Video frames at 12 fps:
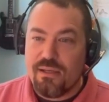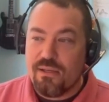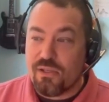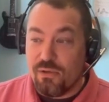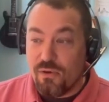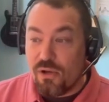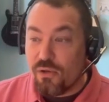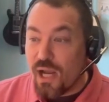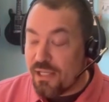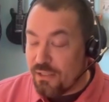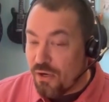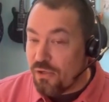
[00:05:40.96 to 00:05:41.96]
So you know you're
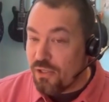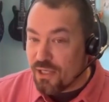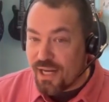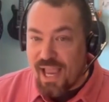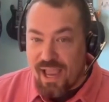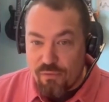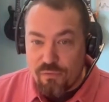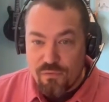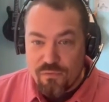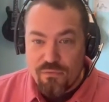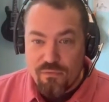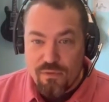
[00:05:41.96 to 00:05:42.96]
going to
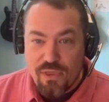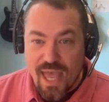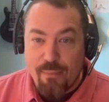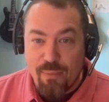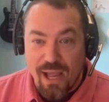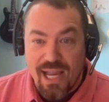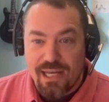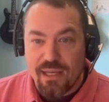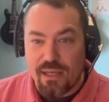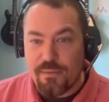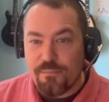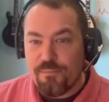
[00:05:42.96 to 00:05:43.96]
have that behind
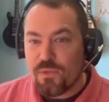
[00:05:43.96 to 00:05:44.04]
it.